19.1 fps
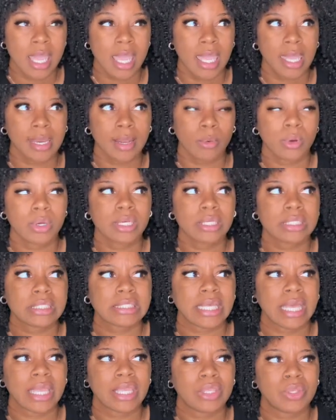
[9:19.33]
And I want to
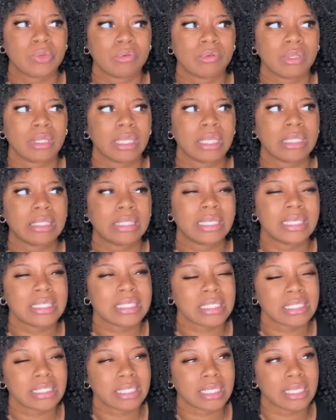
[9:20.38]
say you at
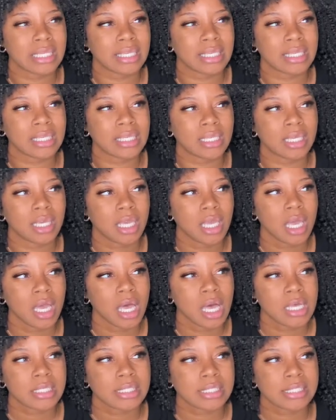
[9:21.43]
least need
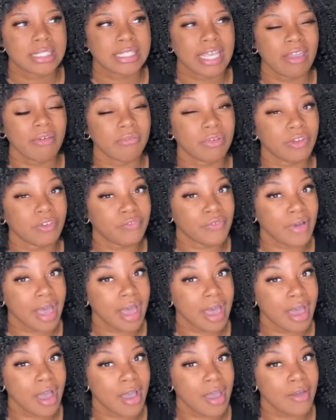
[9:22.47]

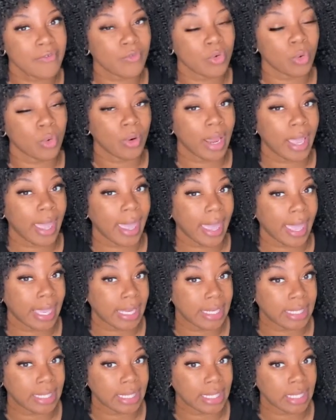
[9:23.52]
75 or
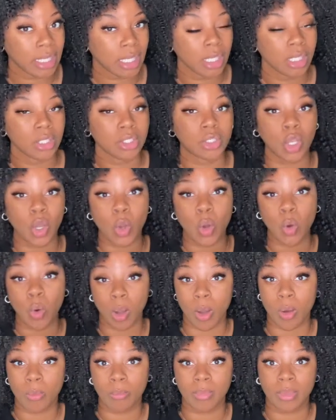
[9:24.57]
80. Don't
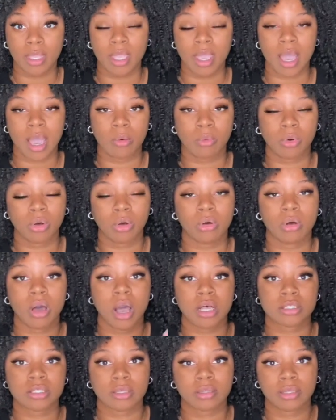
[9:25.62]
quote me. I will
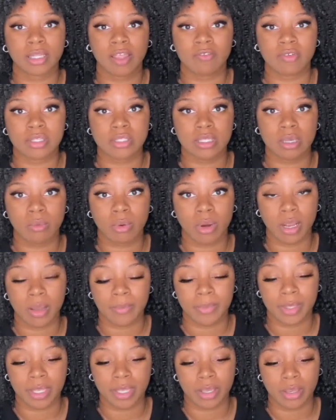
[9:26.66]
also leave it somewhere up
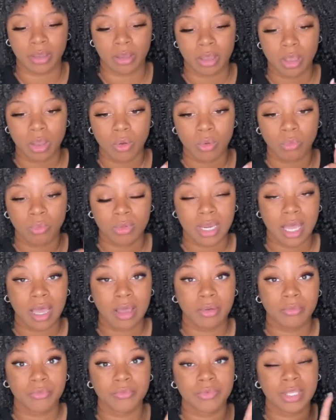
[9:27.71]
here when
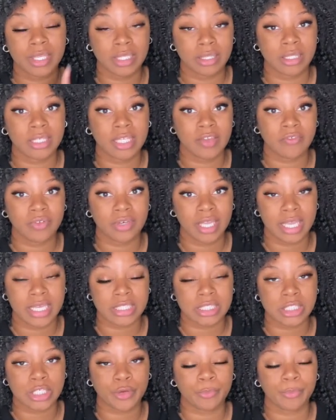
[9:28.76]
I get the definite
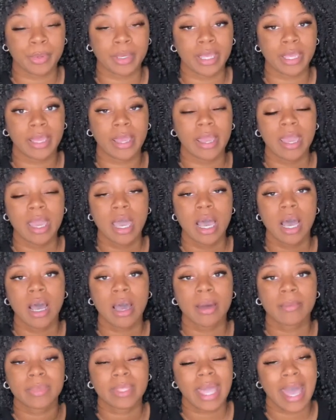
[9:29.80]
answer. But
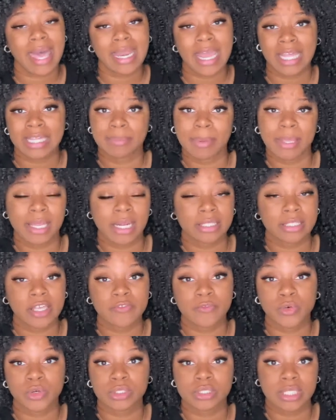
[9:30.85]
yeah, I didn't have to pay anything
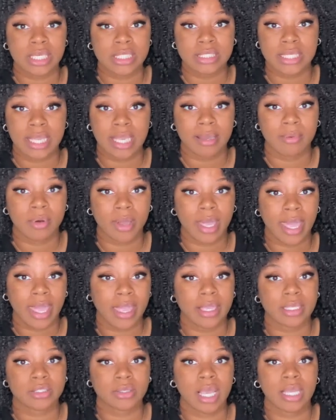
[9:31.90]
for the exam.
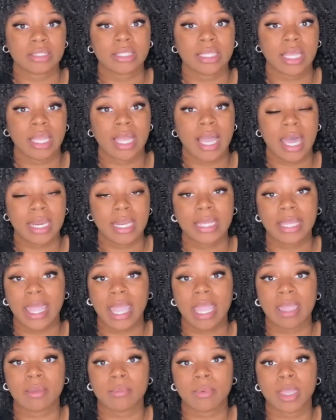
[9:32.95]
Okay, so I think it kind of
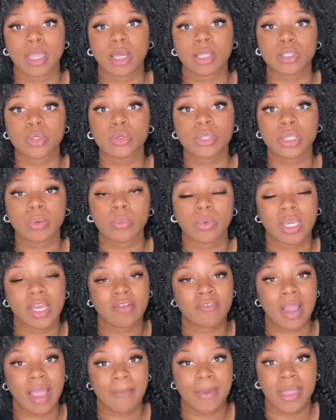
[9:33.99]
came included
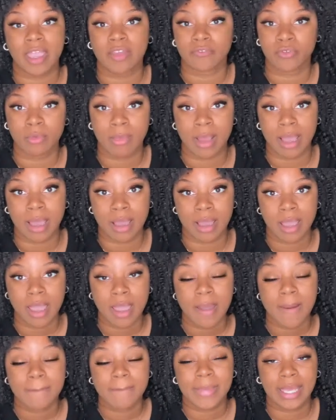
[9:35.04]
whenever I paid for my
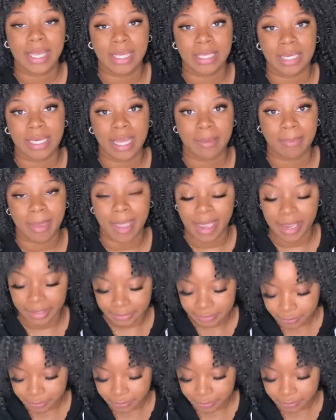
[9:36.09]
NNA pack.